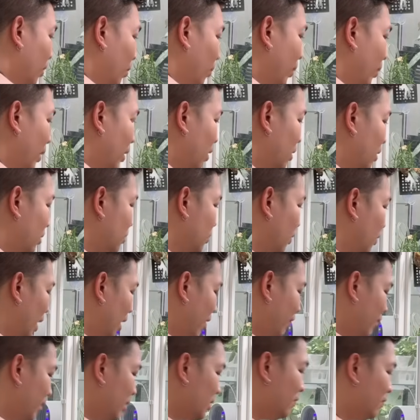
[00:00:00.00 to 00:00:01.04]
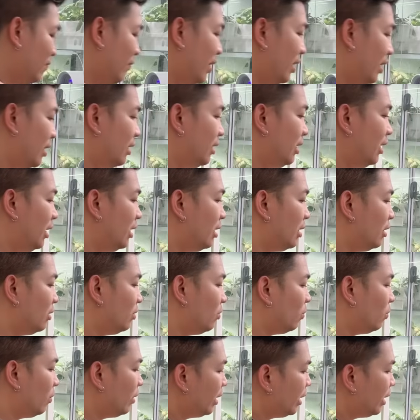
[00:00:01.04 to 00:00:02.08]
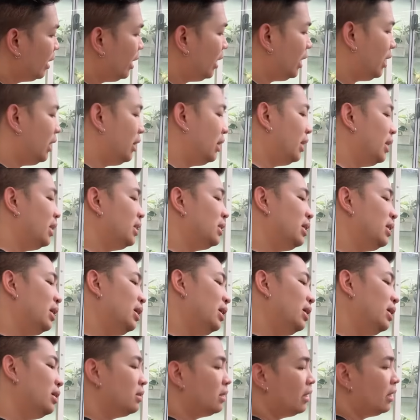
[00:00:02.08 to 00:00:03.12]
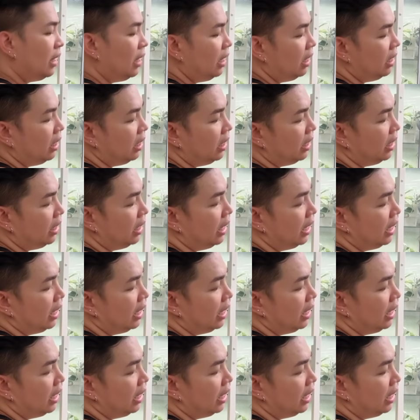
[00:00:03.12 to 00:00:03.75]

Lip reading: We also have this variegated orchid. This is a